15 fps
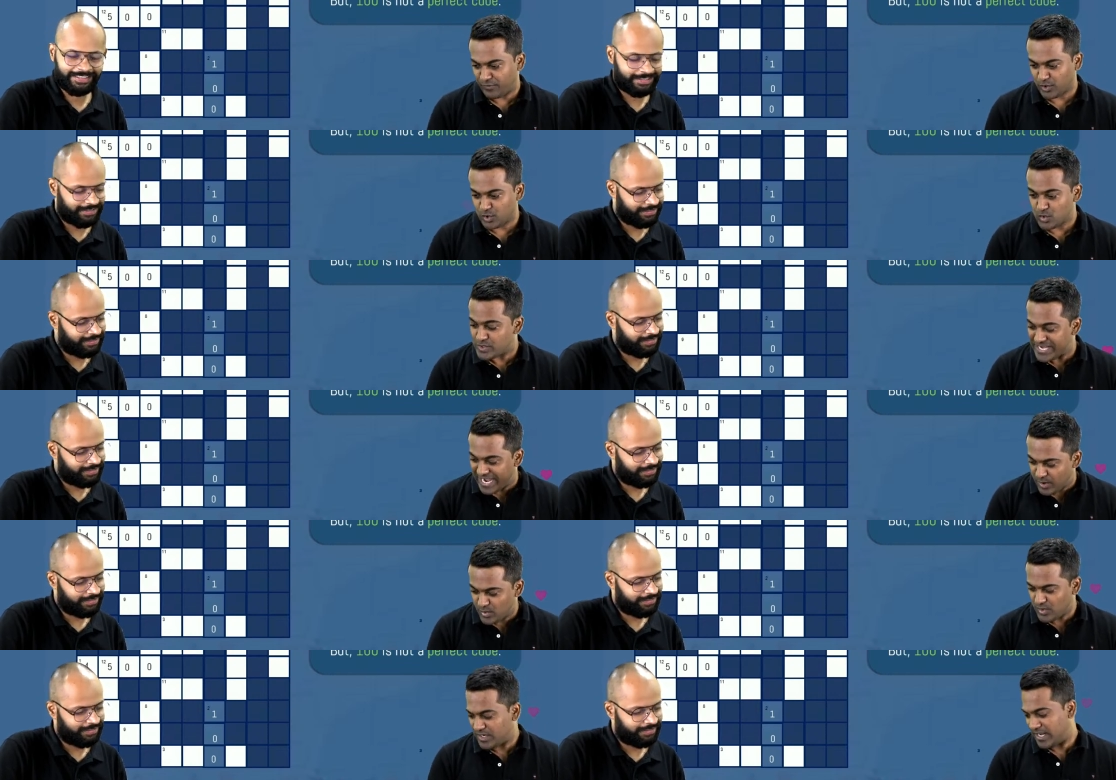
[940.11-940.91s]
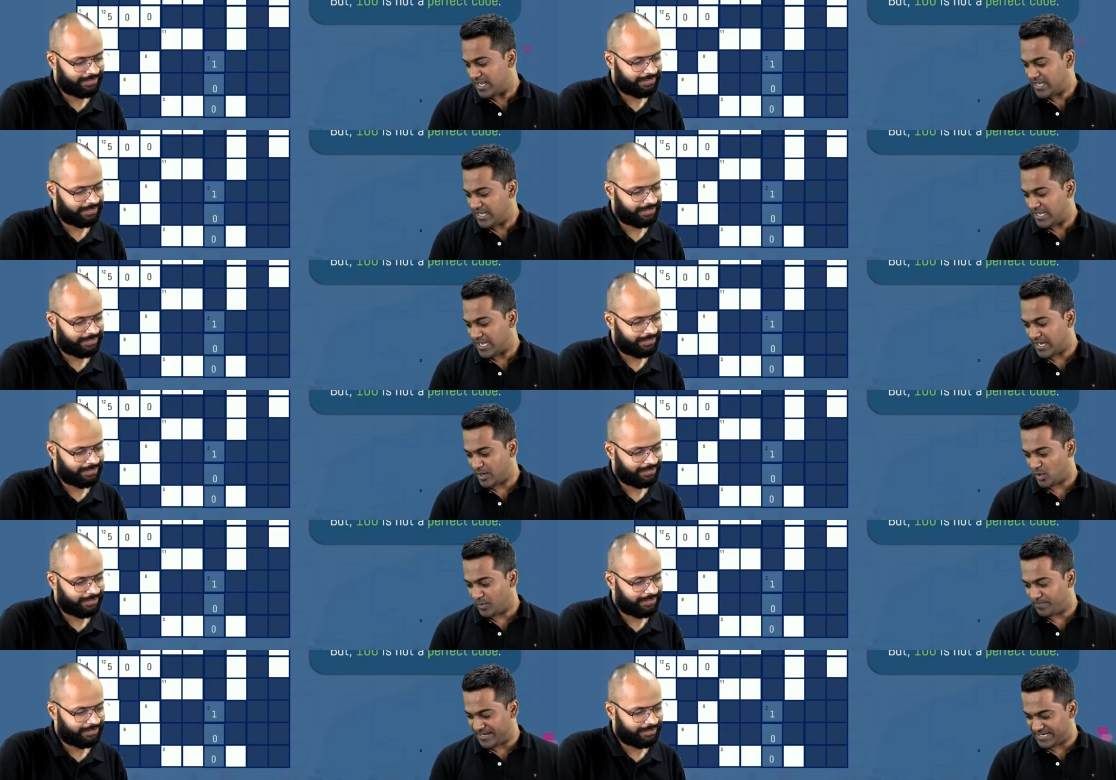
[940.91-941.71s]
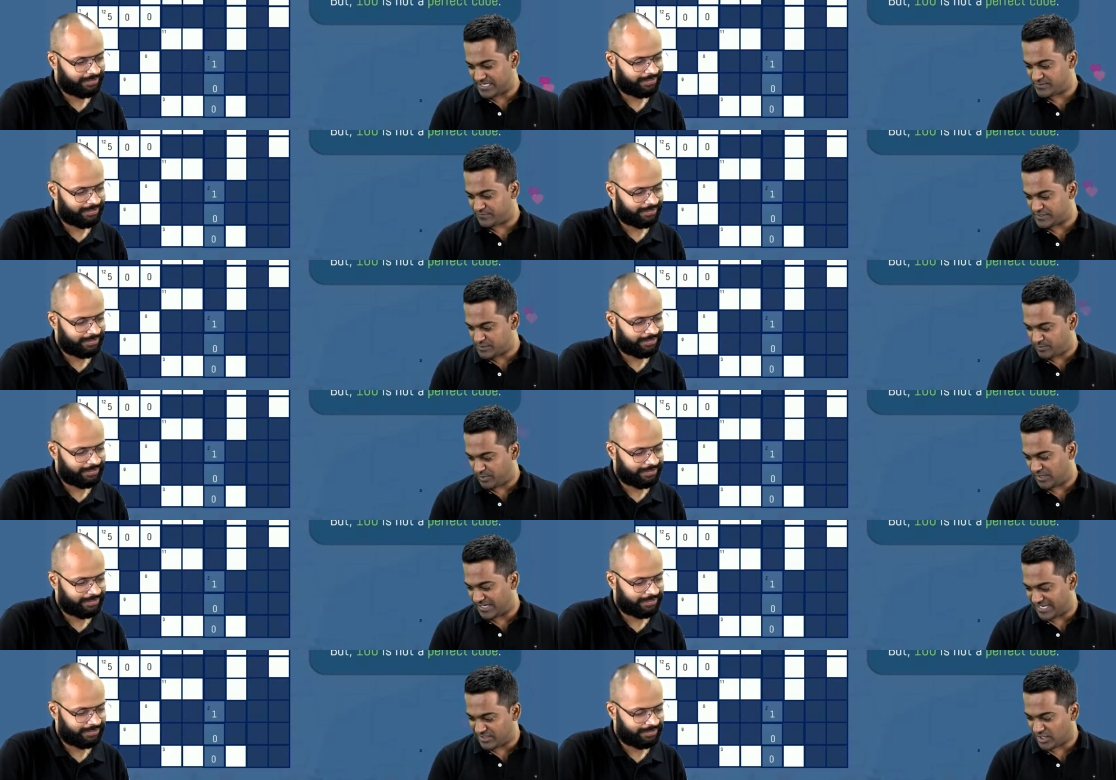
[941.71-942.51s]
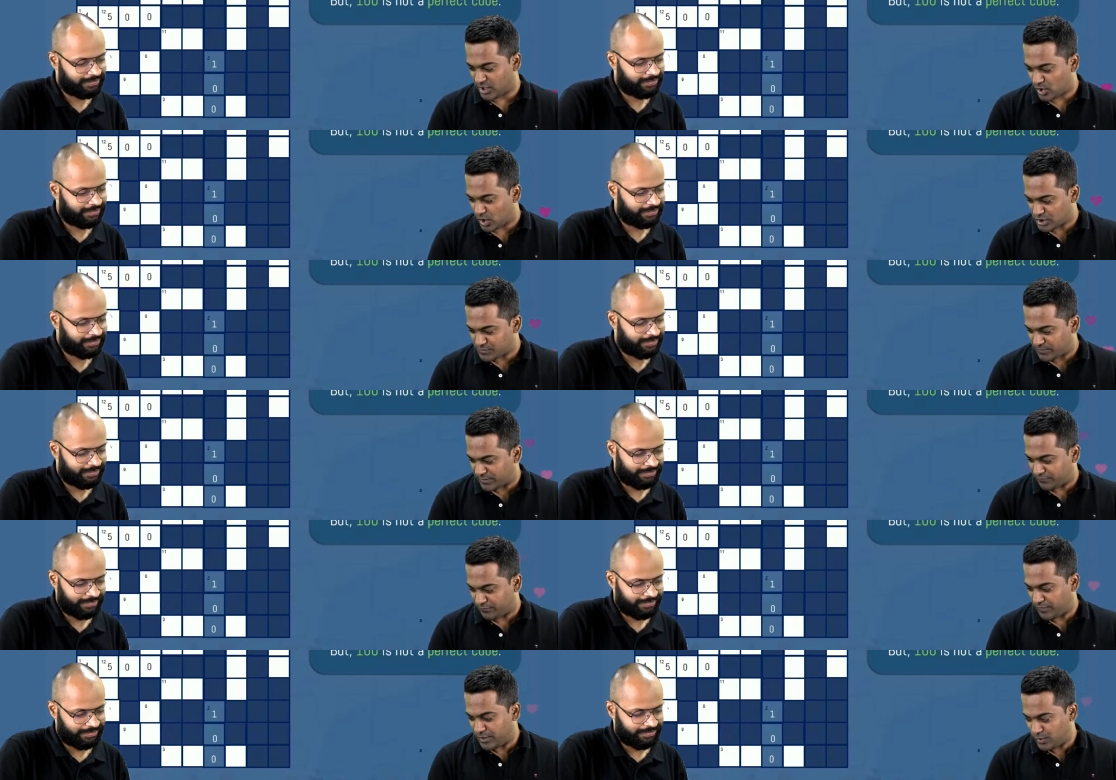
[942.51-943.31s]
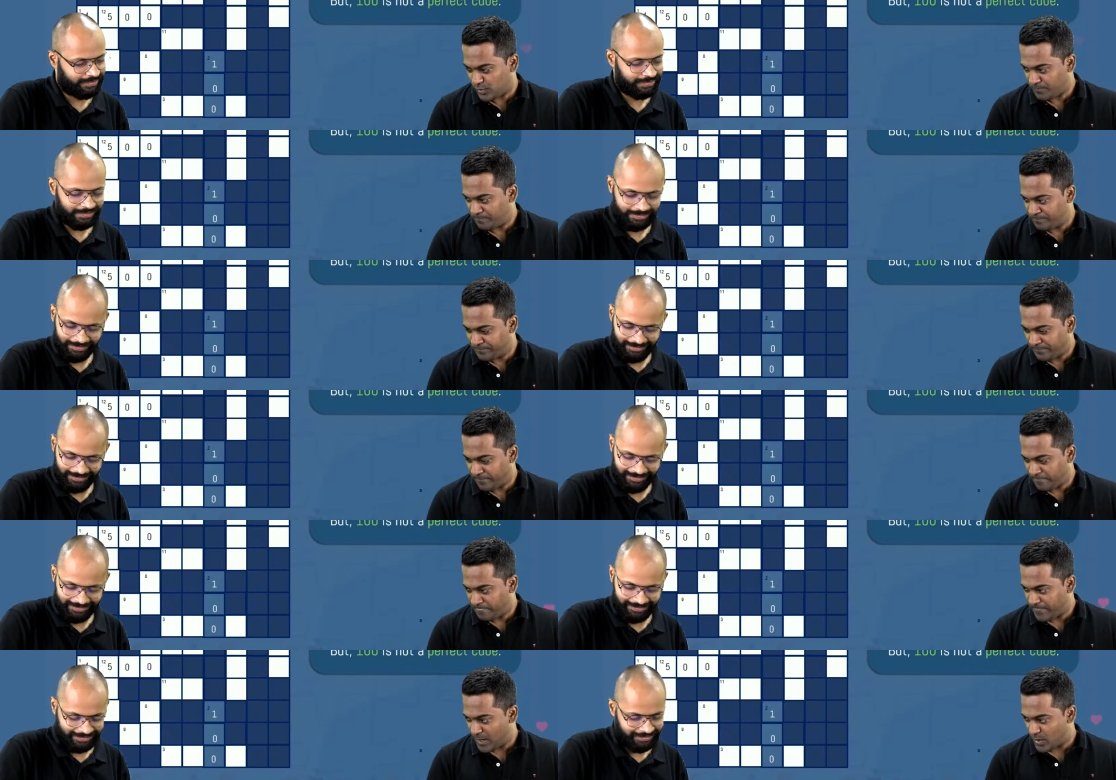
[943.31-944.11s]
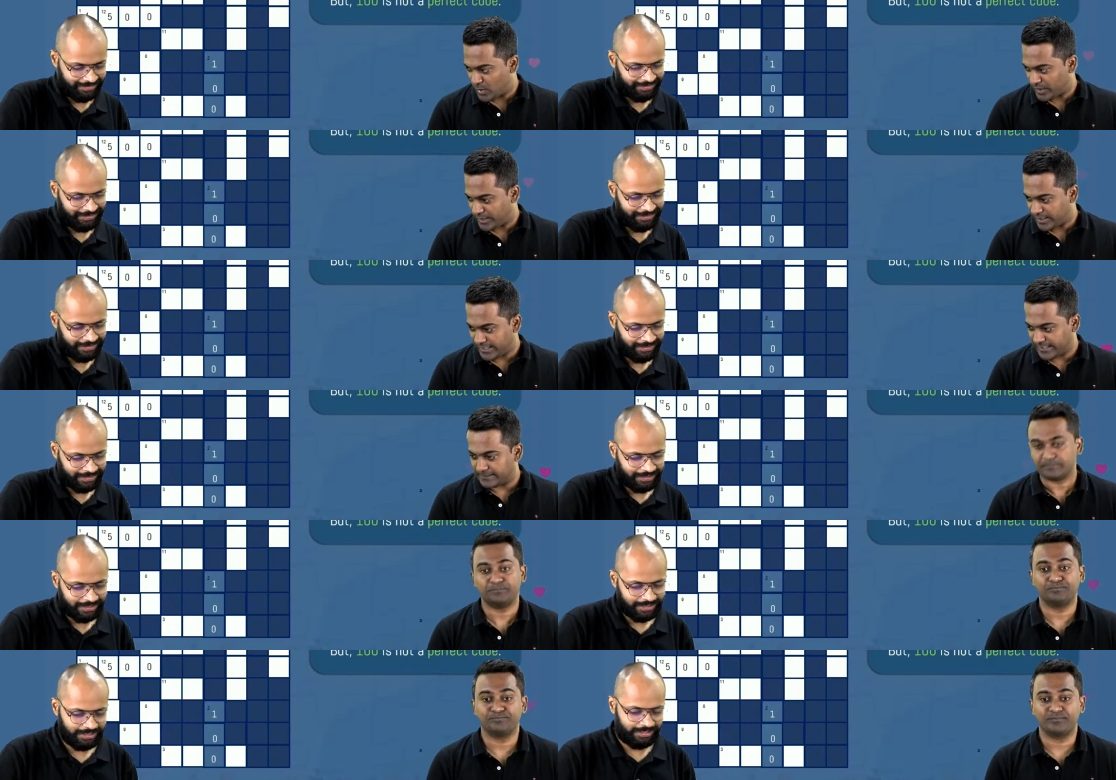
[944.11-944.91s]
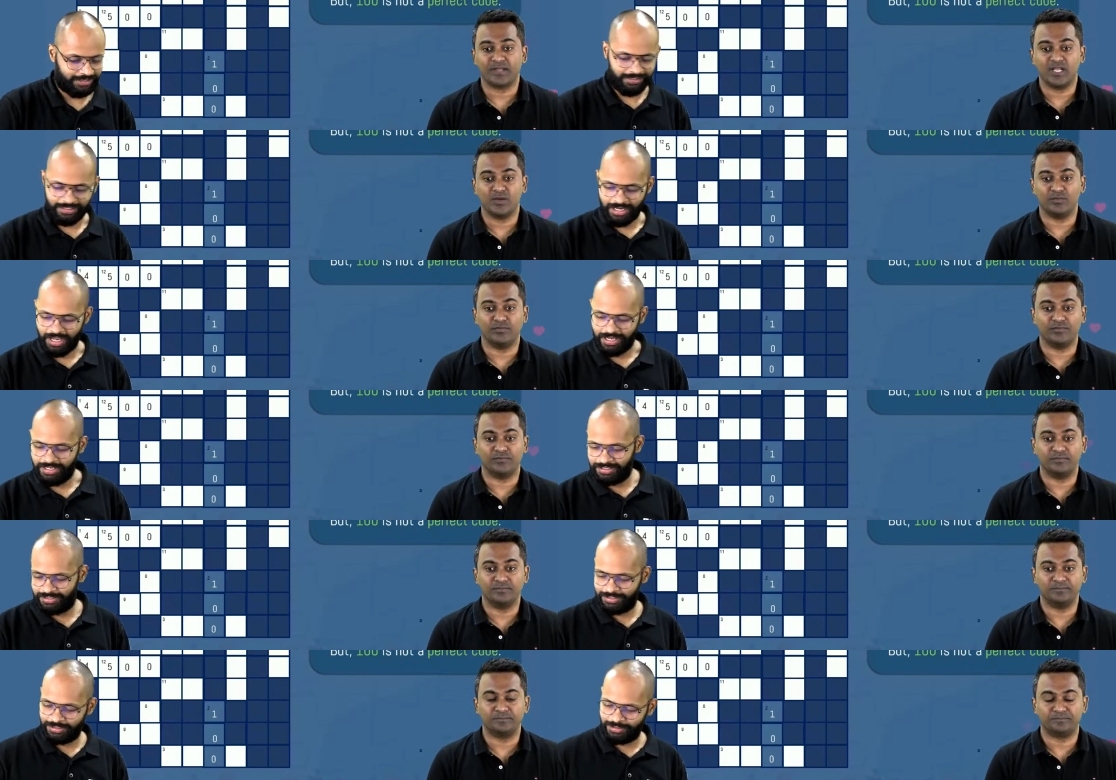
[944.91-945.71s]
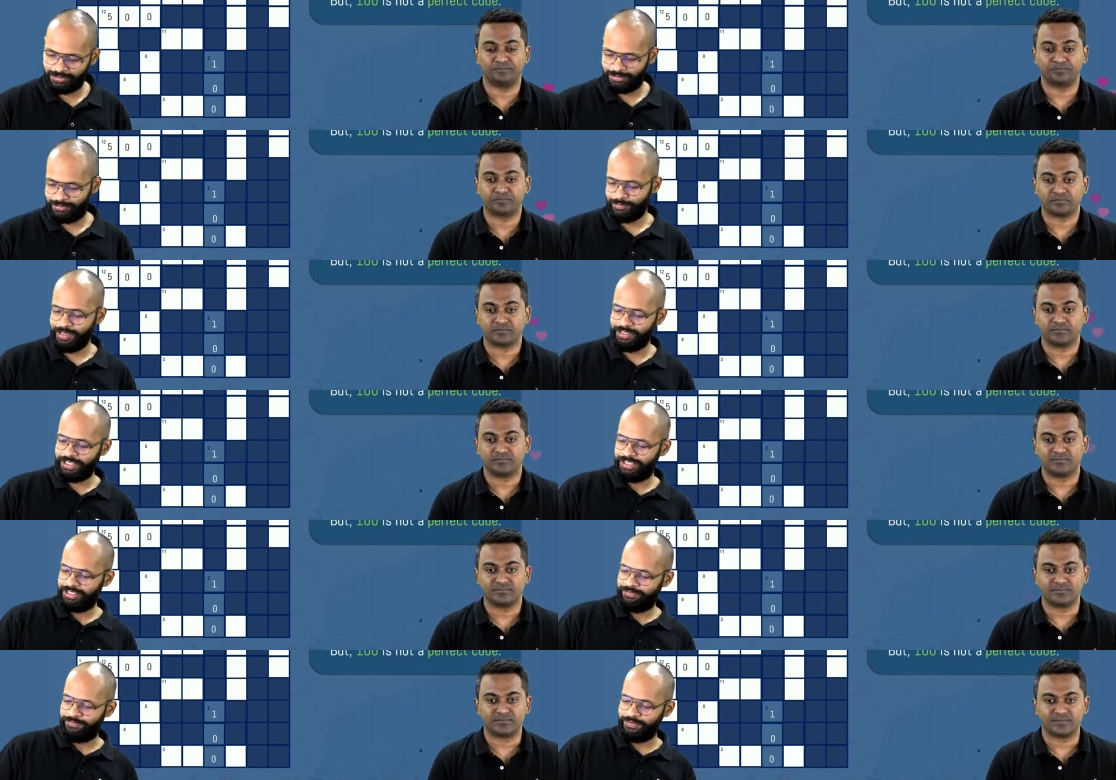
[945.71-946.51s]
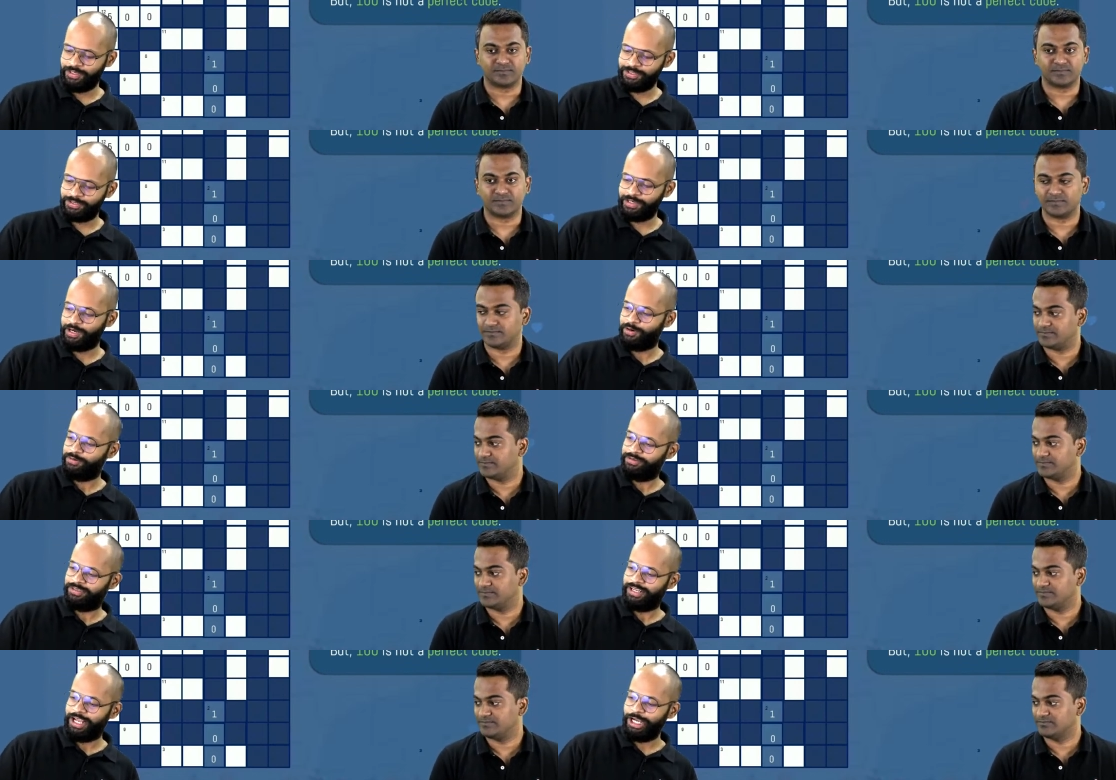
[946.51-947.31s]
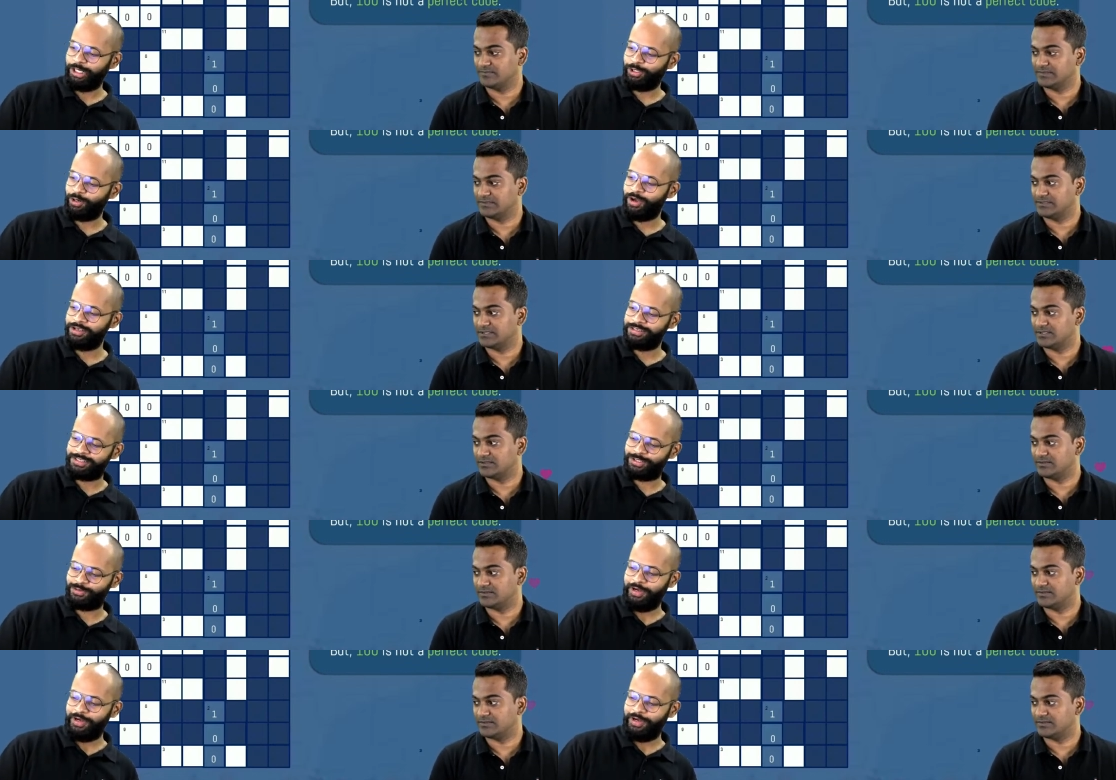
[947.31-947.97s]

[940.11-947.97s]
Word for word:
Speaker 1: for 2 down. I hope that is visible in the crossword for you. Okay. Nice.
Speaker 2: So I think in the first round, across